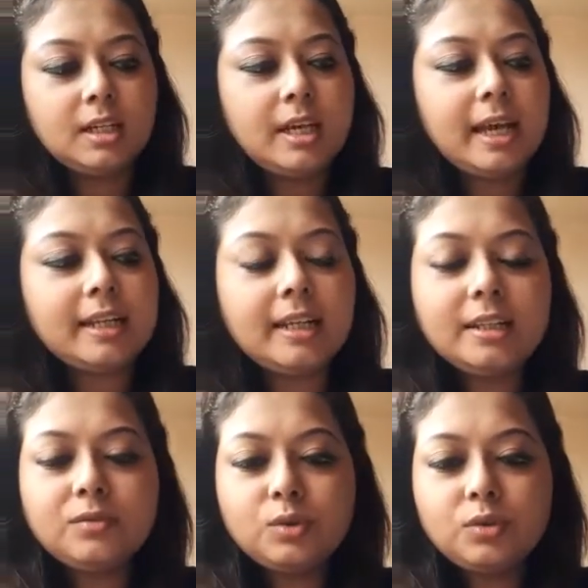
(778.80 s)
and I'll
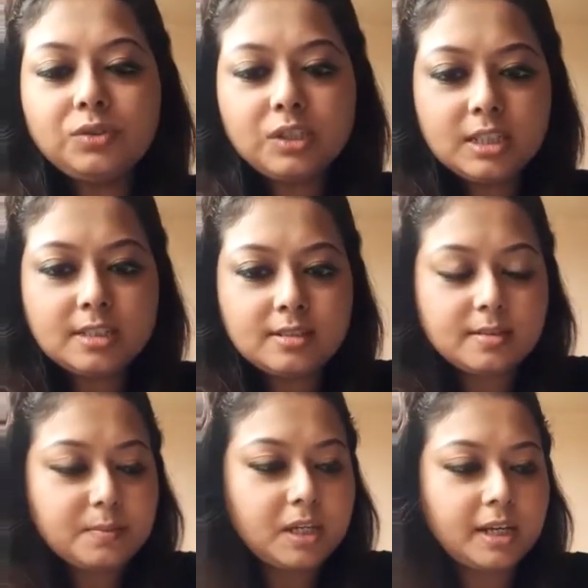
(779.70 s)
give you the reasons
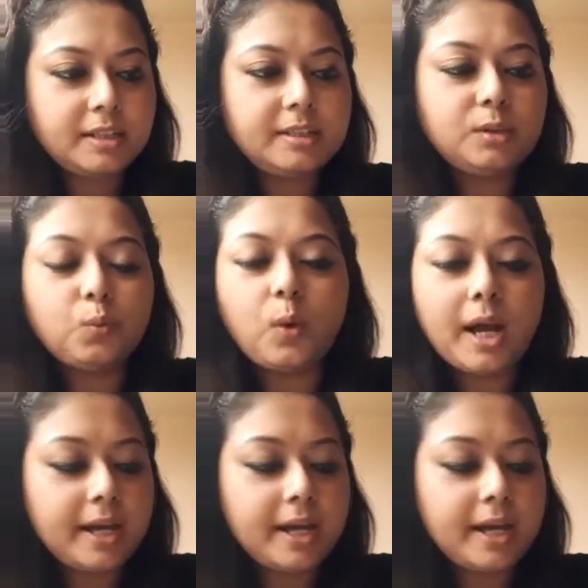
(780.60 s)
behind it, why